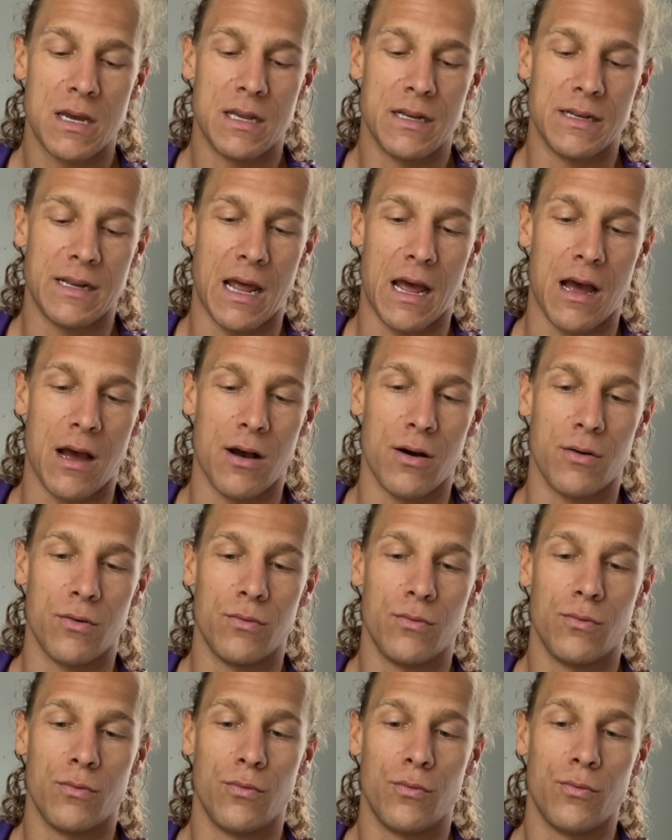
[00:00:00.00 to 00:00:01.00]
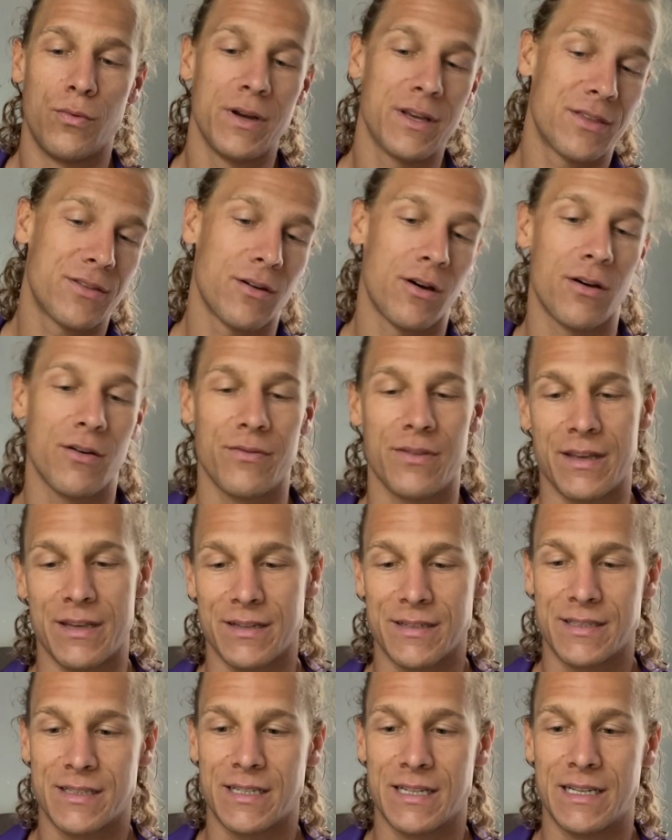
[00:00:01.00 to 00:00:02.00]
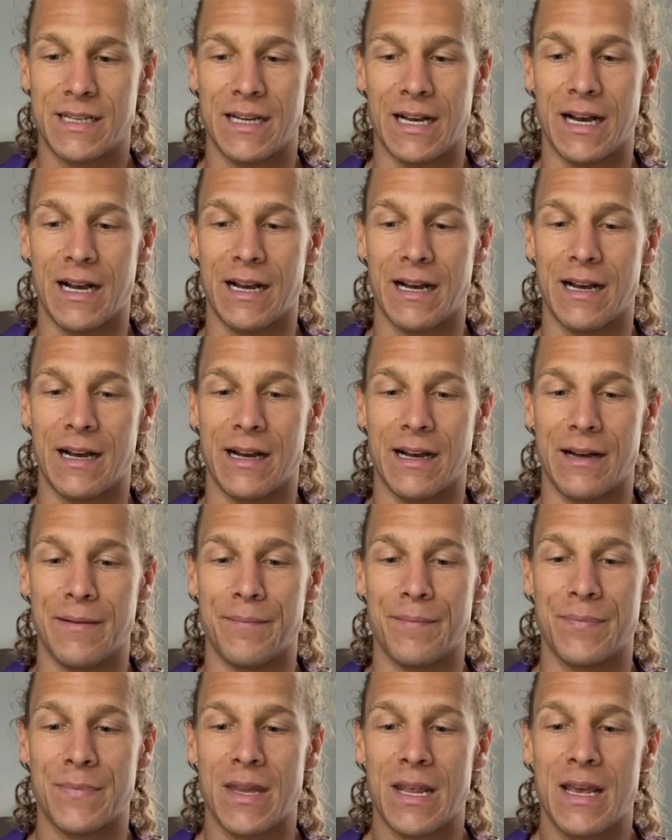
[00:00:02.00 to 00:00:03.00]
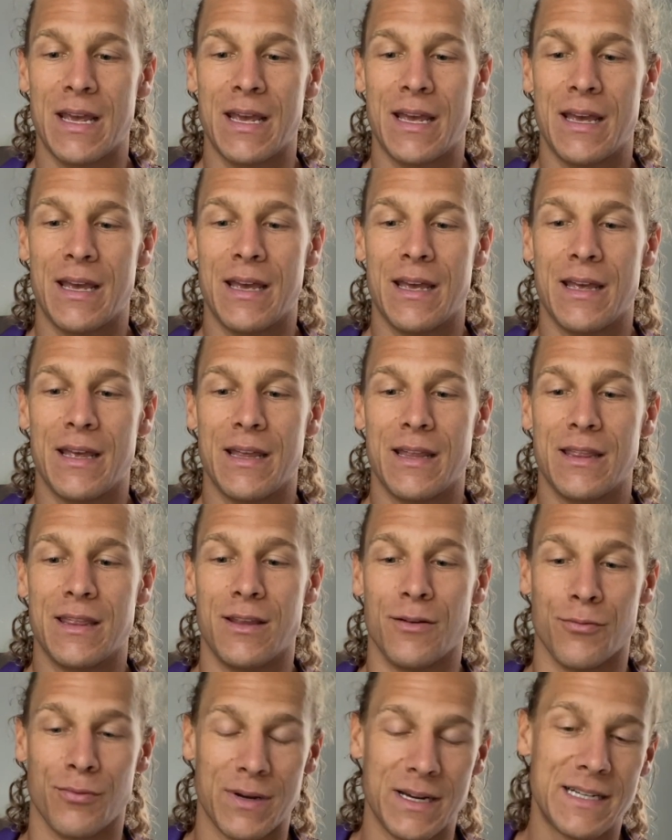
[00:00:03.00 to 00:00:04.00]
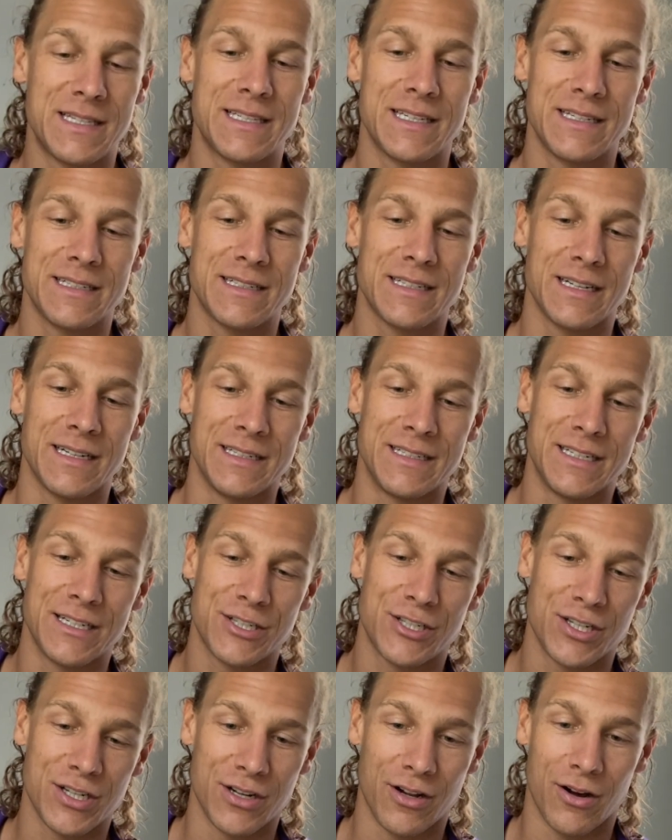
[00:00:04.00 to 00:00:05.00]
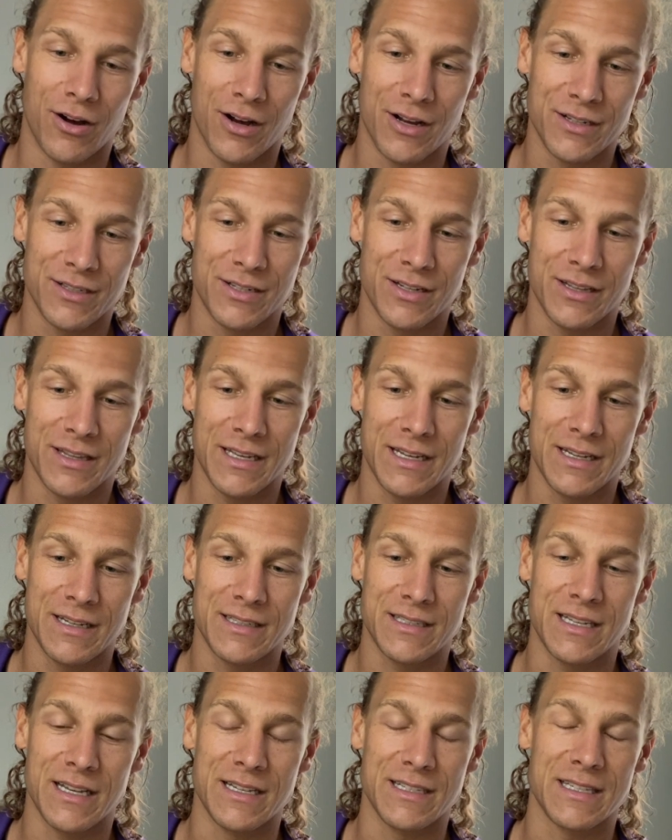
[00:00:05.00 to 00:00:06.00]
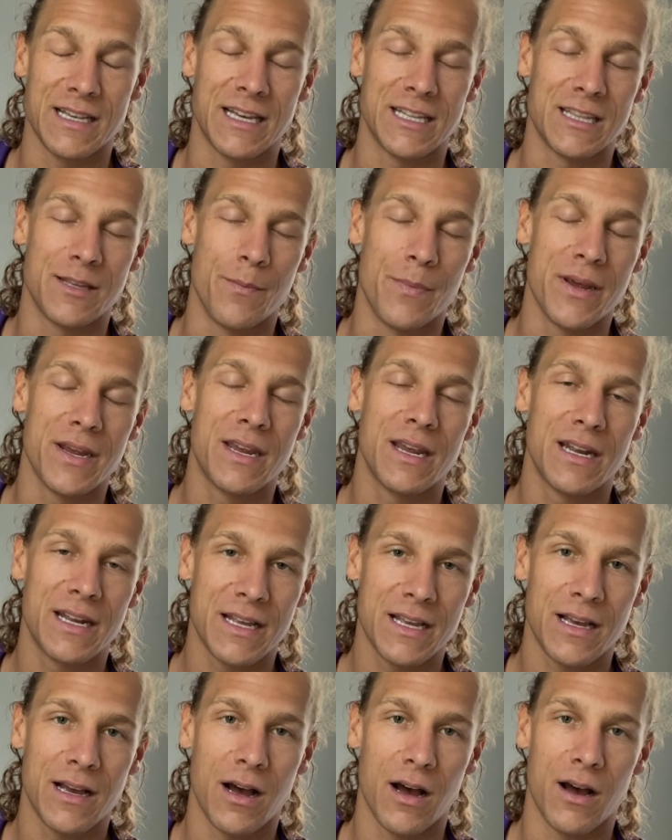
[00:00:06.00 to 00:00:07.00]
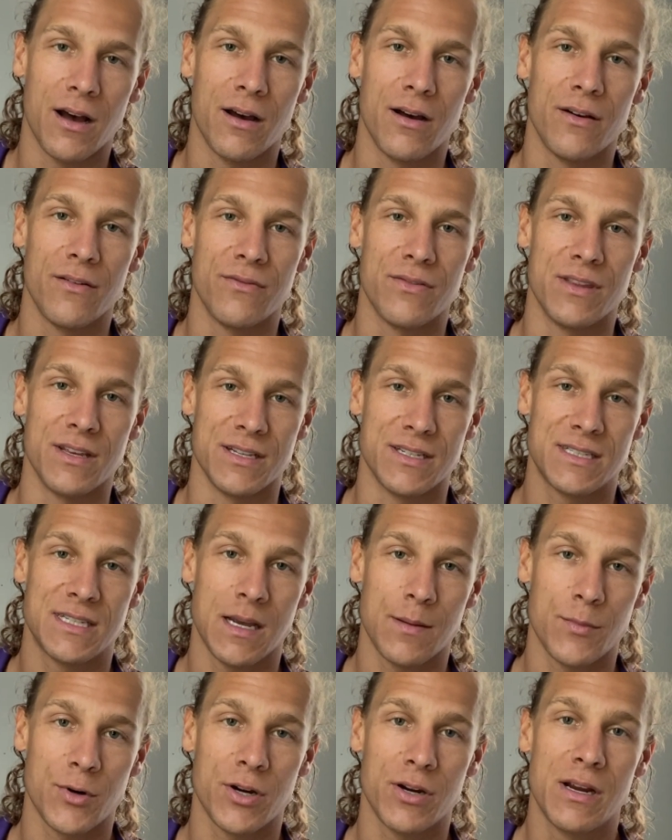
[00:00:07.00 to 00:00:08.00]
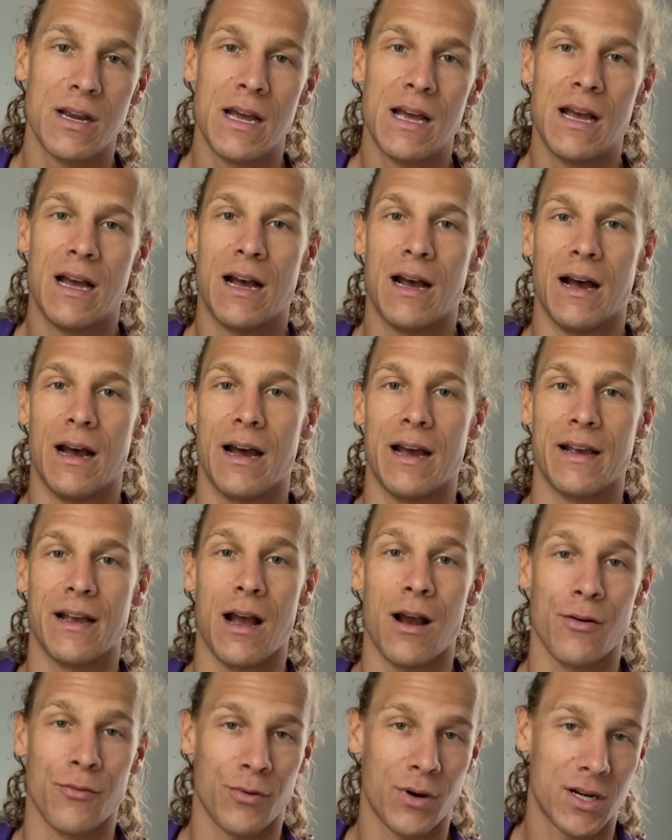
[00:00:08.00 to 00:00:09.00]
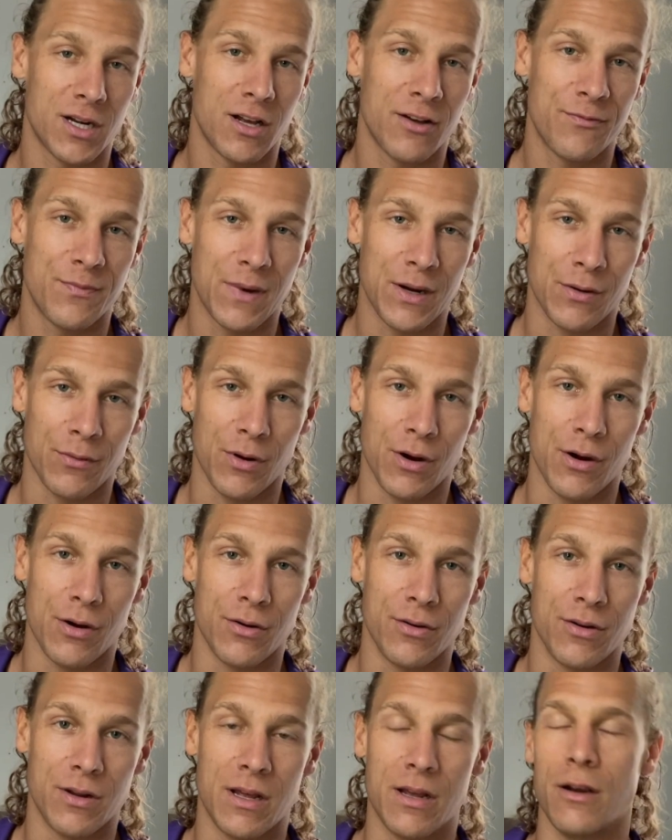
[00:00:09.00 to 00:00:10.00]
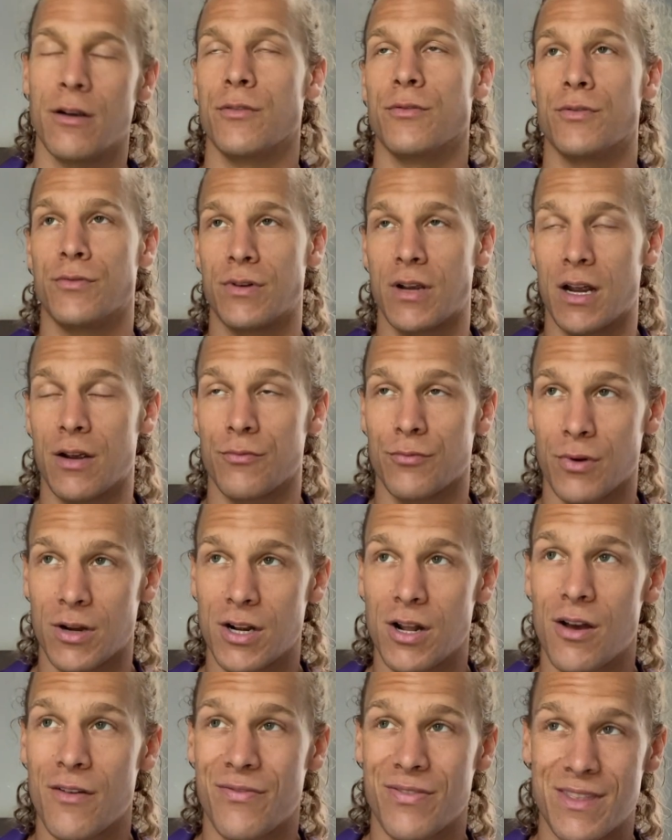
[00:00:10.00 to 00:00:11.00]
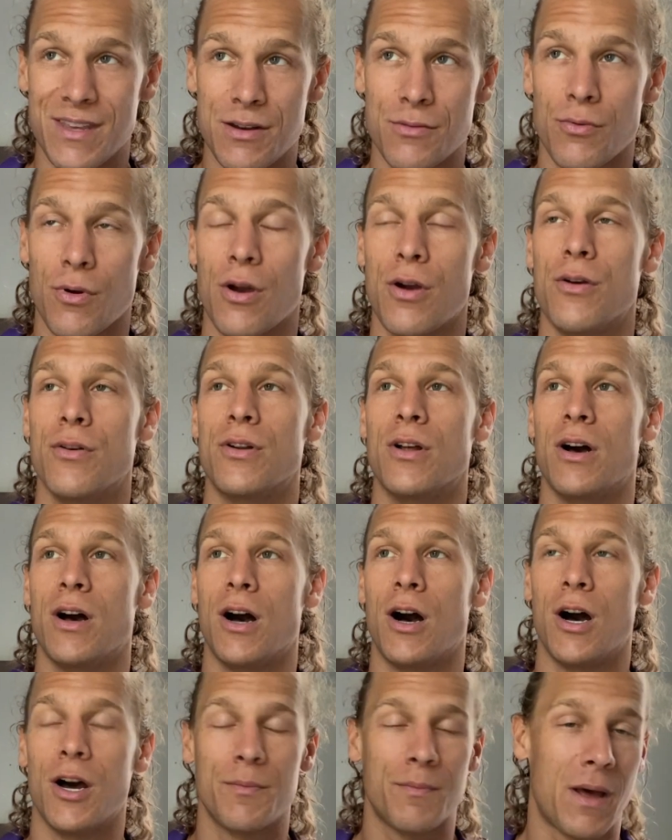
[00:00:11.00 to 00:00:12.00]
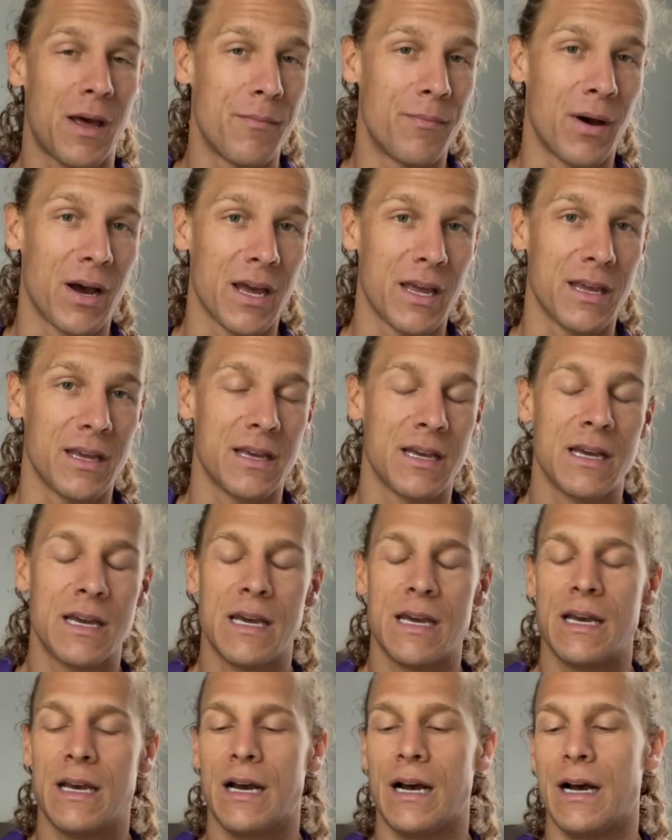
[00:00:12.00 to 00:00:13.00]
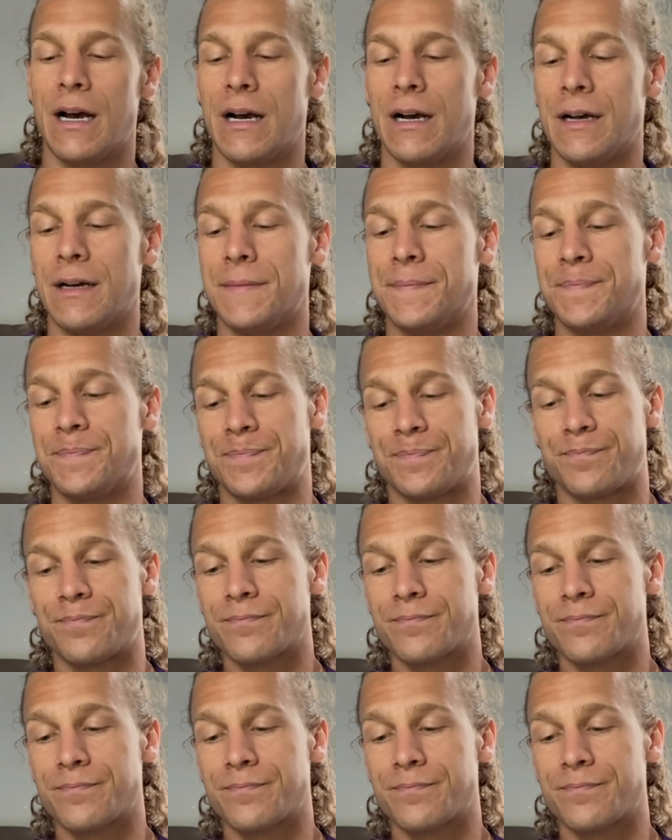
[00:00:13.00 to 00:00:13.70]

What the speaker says: Now, with all this, the recent addition onto these is at the beginning of the summer, I got run off the road on my bike, and